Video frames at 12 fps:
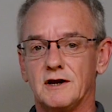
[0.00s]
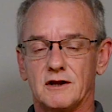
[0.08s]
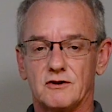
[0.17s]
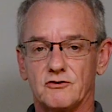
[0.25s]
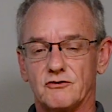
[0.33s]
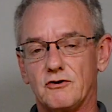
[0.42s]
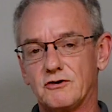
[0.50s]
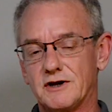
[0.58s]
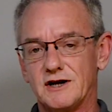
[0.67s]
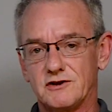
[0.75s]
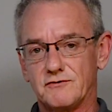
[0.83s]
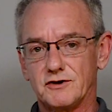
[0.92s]
There's all
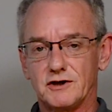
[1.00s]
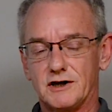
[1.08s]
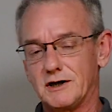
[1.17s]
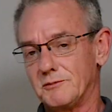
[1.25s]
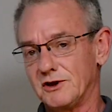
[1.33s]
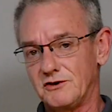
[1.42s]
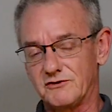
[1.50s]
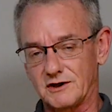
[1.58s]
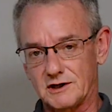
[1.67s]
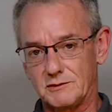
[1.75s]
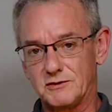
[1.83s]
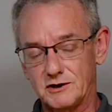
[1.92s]
kinds of anomalies that
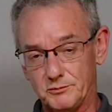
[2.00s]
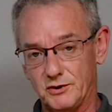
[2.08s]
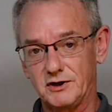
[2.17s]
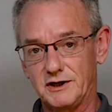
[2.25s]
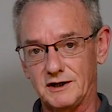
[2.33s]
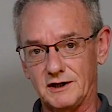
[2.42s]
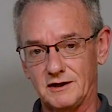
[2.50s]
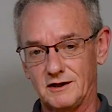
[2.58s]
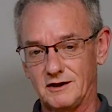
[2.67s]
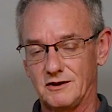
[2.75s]
come into play.